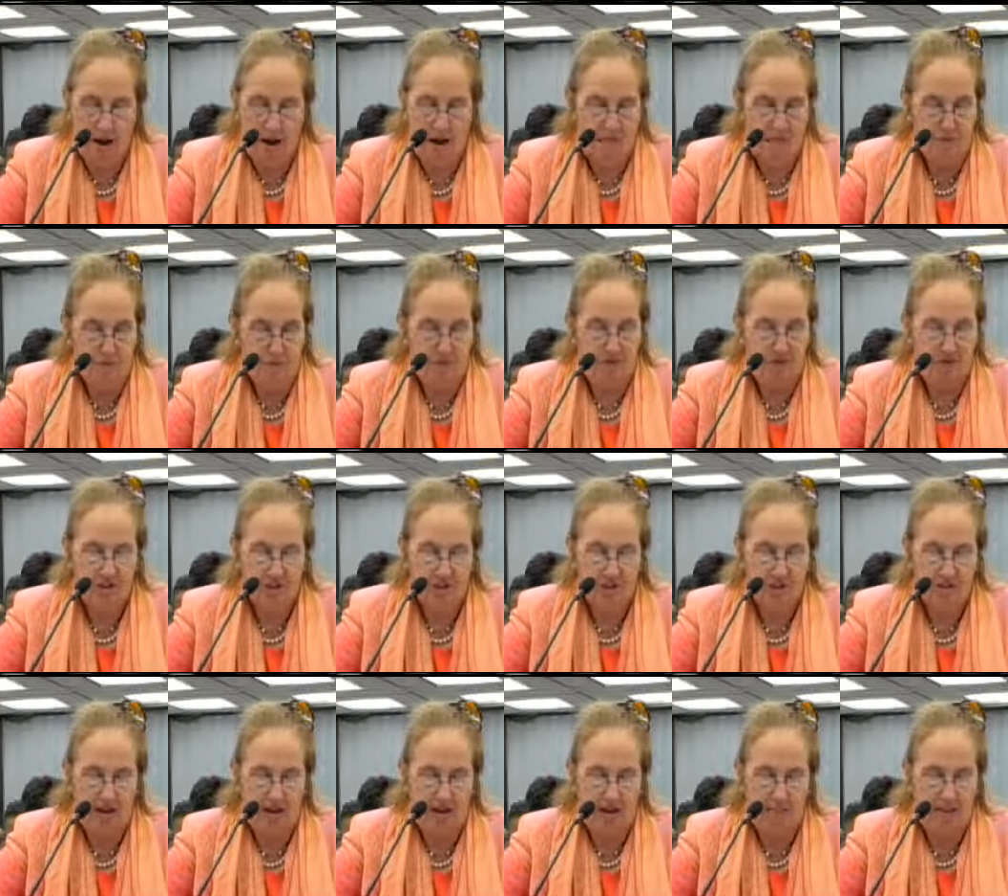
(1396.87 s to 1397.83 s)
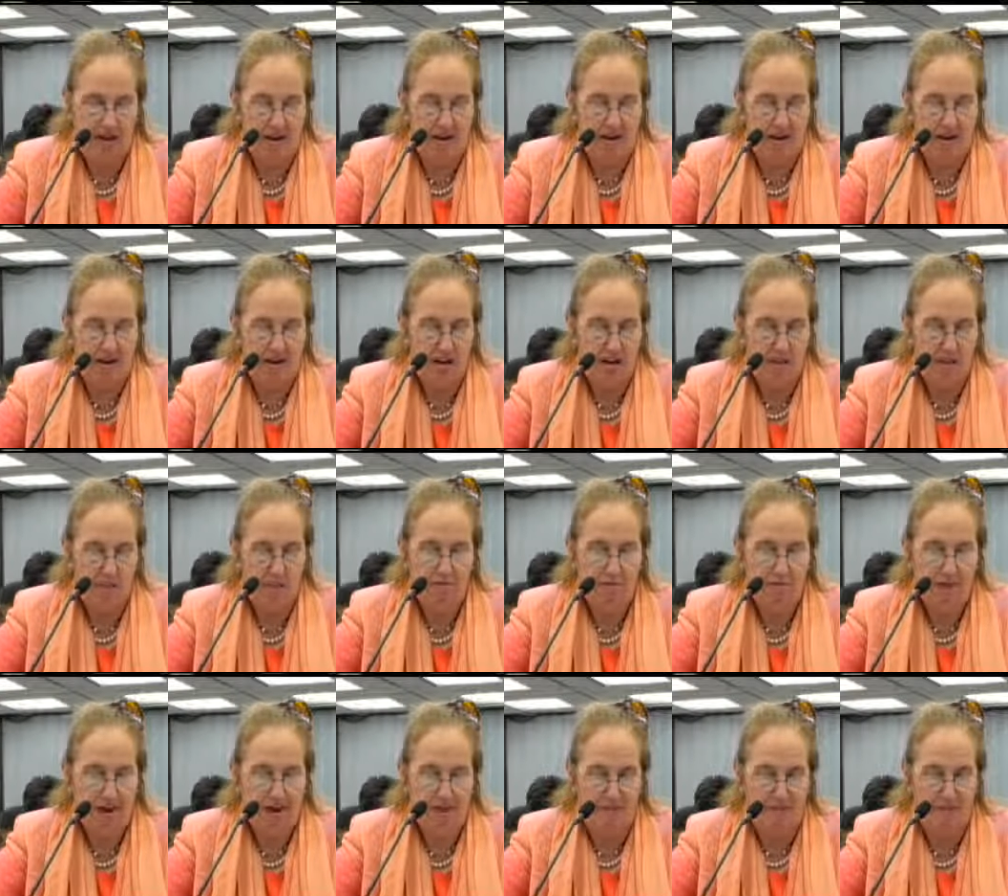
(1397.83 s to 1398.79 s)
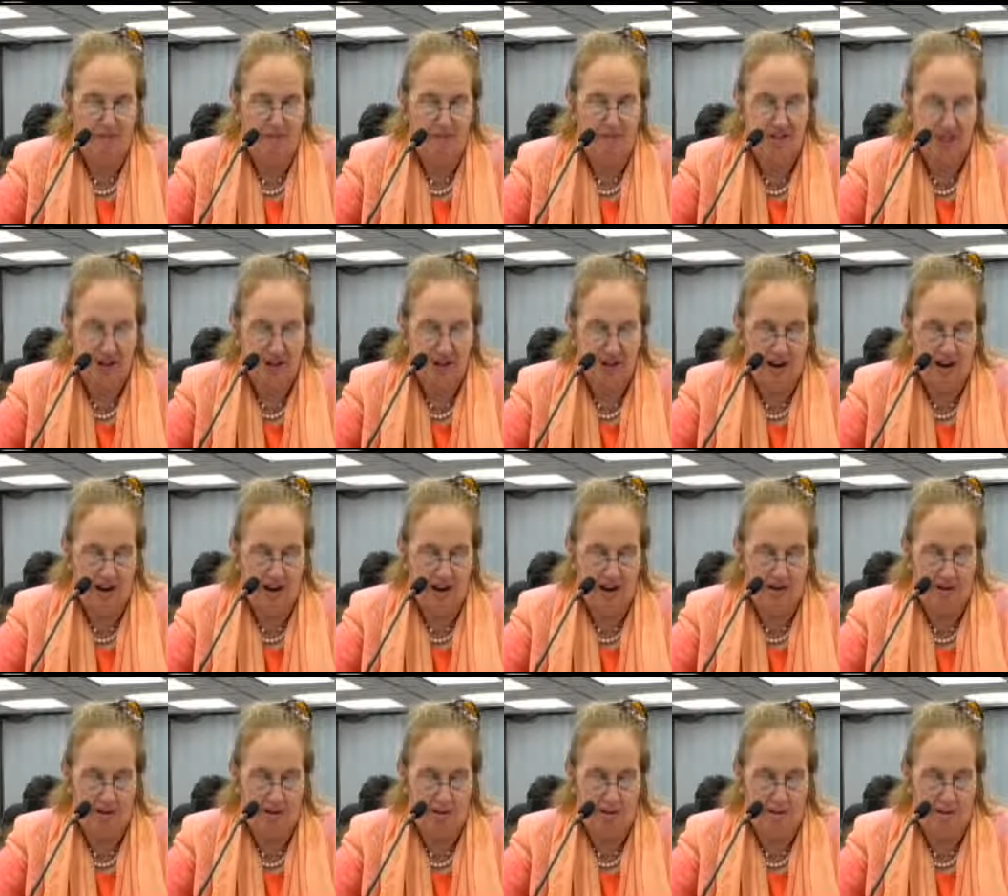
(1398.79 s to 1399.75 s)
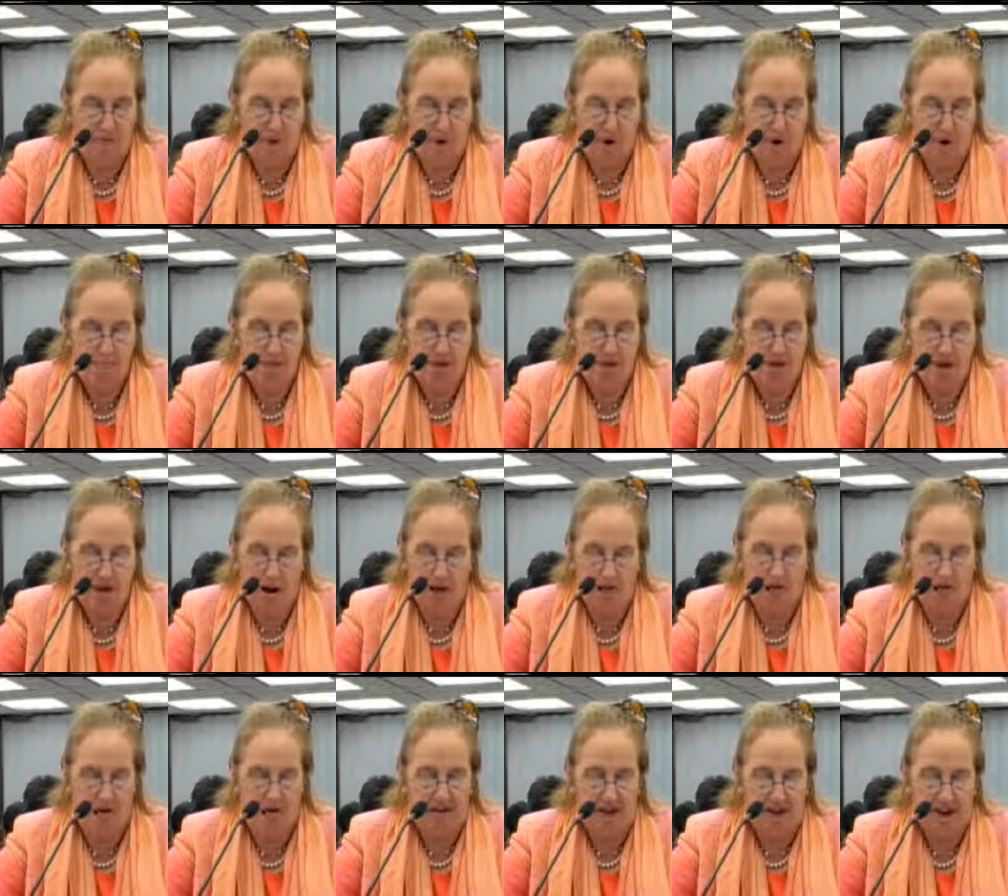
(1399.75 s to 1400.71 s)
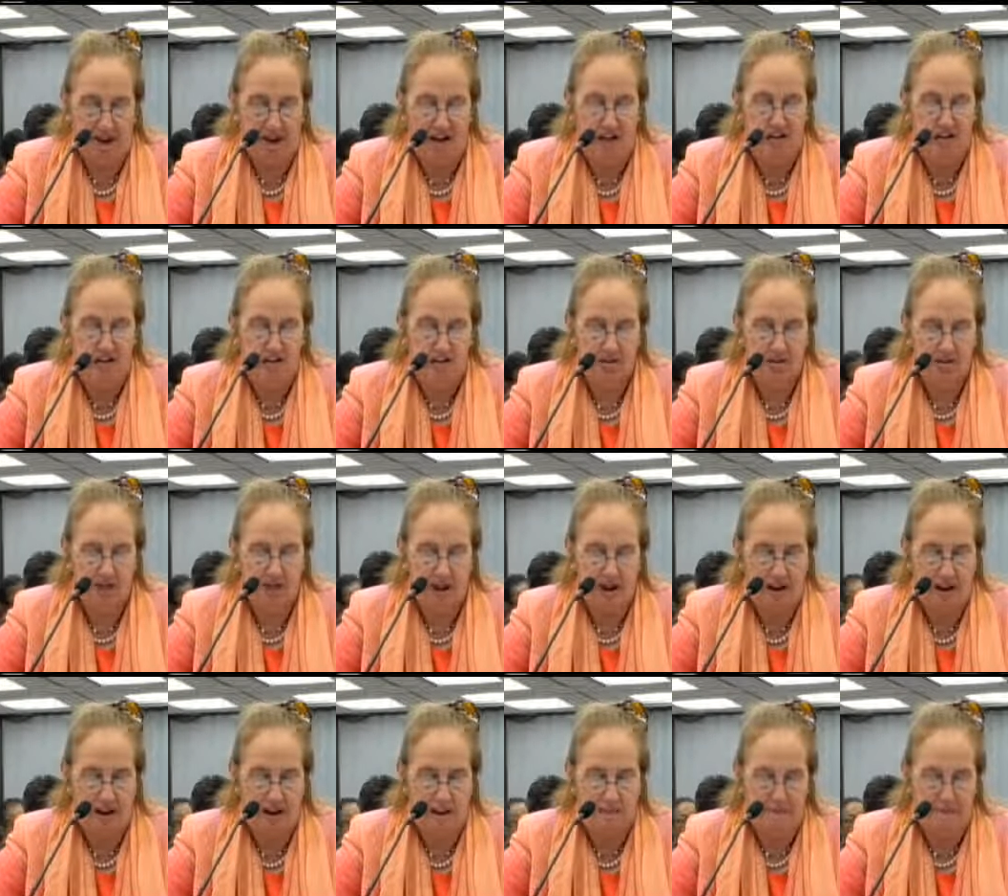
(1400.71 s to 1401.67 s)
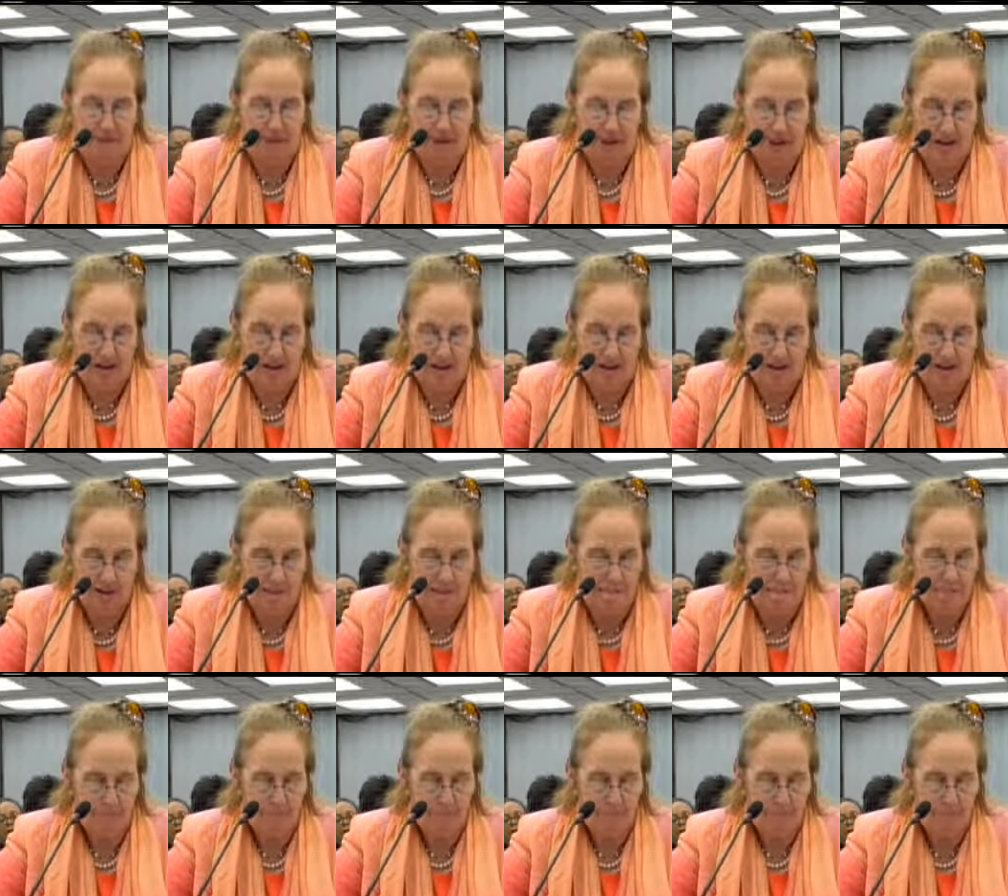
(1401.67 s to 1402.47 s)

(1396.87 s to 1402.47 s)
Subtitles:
Unfortunately, many TILBs waited for decades before becoming HDFCs,